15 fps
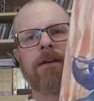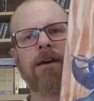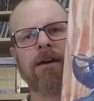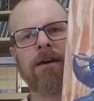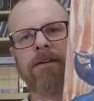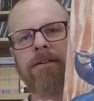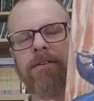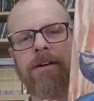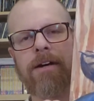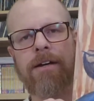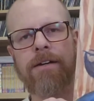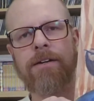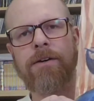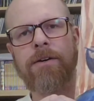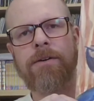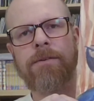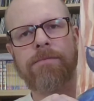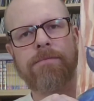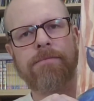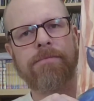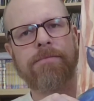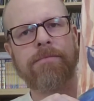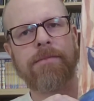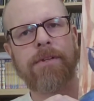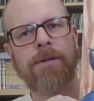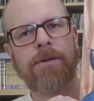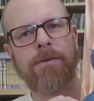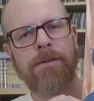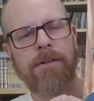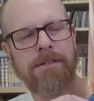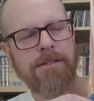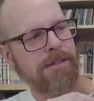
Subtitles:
I do not know who this